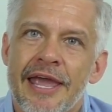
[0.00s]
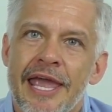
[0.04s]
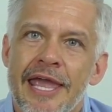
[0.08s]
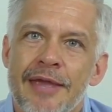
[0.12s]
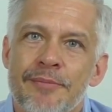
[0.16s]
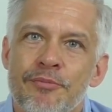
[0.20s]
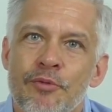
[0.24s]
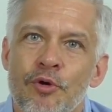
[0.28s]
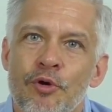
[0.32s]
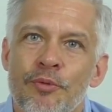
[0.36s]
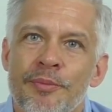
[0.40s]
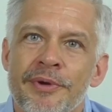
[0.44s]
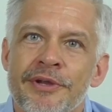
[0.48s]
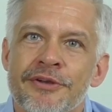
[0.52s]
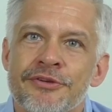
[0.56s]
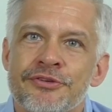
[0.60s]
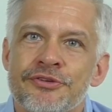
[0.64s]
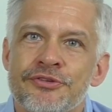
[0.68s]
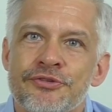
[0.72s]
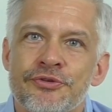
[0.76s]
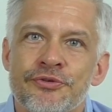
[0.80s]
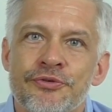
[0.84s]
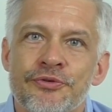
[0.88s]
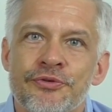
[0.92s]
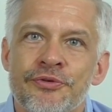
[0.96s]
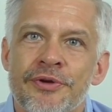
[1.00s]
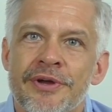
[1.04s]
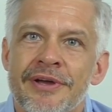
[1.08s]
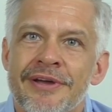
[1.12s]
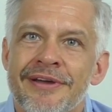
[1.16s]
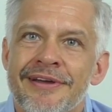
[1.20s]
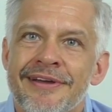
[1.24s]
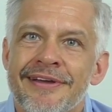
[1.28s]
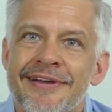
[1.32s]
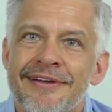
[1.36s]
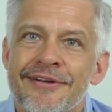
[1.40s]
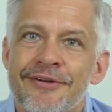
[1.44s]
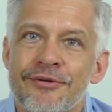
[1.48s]
a moment to
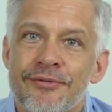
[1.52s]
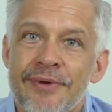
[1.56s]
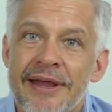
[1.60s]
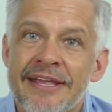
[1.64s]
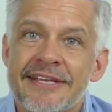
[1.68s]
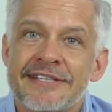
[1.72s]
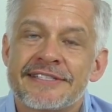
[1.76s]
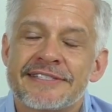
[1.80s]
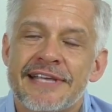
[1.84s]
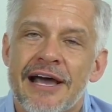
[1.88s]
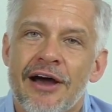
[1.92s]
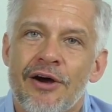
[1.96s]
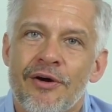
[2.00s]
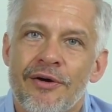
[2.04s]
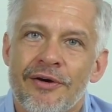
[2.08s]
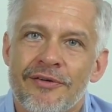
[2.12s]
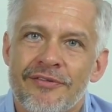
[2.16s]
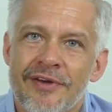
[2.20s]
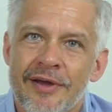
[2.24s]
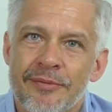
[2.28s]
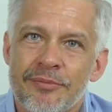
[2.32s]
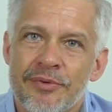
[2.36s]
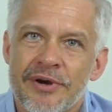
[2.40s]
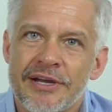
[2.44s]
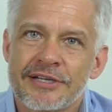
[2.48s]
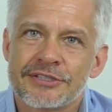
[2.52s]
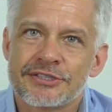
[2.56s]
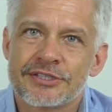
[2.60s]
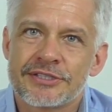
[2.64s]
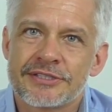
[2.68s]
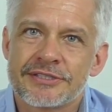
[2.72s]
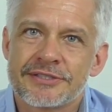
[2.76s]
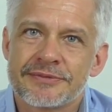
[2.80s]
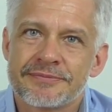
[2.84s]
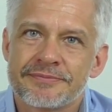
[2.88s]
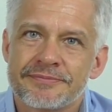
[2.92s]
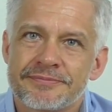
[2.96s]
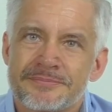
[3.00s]
raise our
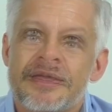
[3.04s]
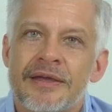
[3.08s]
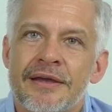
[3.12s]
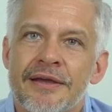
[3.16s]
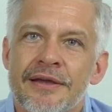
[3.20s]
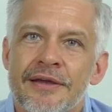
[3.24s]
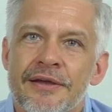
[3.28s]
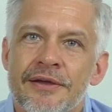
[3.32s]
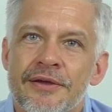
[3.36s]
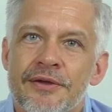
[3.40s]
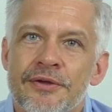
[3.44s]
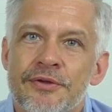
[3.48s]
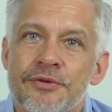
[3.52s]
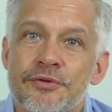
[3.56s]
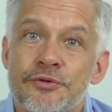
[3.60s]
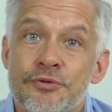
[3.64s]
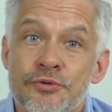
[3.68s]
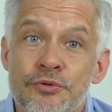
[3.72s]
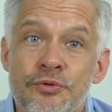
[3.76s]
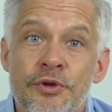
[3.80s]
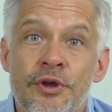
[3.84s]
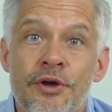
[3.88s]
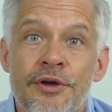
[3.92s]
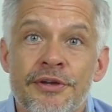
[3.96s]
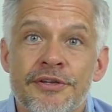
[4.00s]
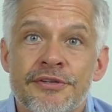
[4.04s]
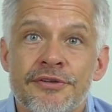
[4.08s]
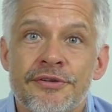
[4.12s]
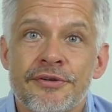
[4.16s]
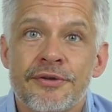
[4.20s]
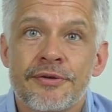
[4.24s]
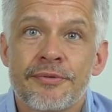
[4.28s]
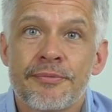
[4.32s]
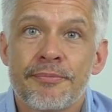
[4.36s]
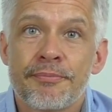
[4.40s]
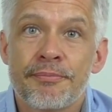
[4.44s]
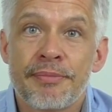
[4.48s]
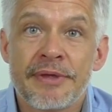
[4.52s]
vibrations. Do not
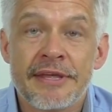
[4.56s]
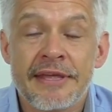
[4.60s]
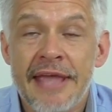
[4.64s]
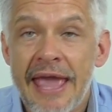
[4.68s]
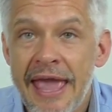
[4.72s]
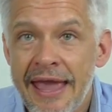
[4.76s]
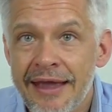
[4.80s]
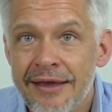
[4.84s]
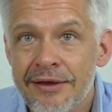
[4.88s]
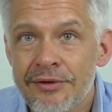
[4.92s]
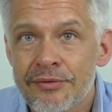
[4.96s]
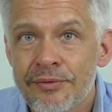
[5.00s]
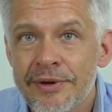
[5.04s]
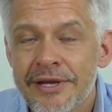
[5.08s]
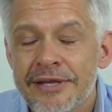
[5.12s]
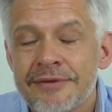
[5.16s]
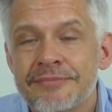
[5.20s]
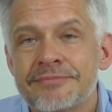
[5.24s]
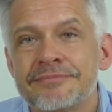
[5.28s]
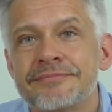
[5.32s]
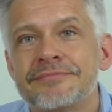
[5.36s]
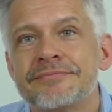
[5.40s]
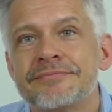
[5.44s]
be angry.